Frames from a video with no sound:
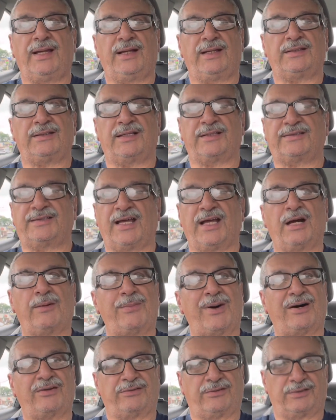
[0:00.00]
The thing
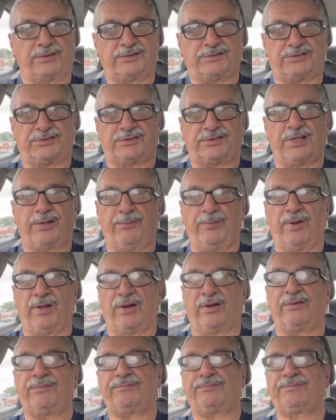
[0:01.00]
about Tim
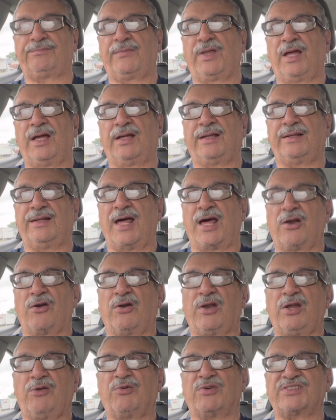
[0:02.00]
Miller, not
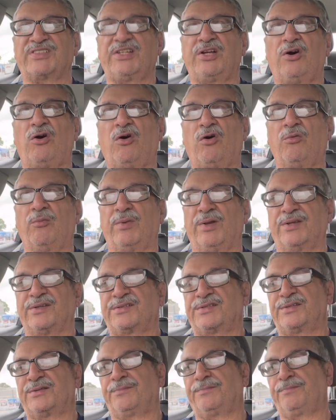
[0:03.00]
only was he homeless,